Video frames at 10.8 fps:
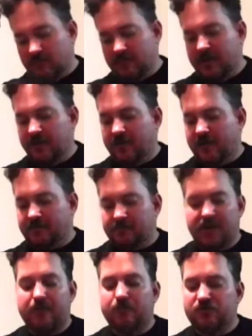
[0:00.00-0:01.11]
anyway, but
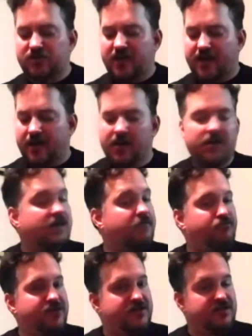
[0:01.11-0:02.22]
I will say that
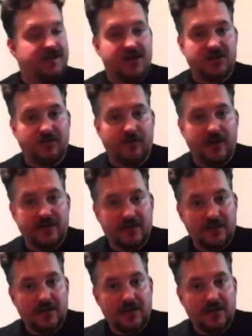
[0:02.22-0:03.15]
presentation-wise,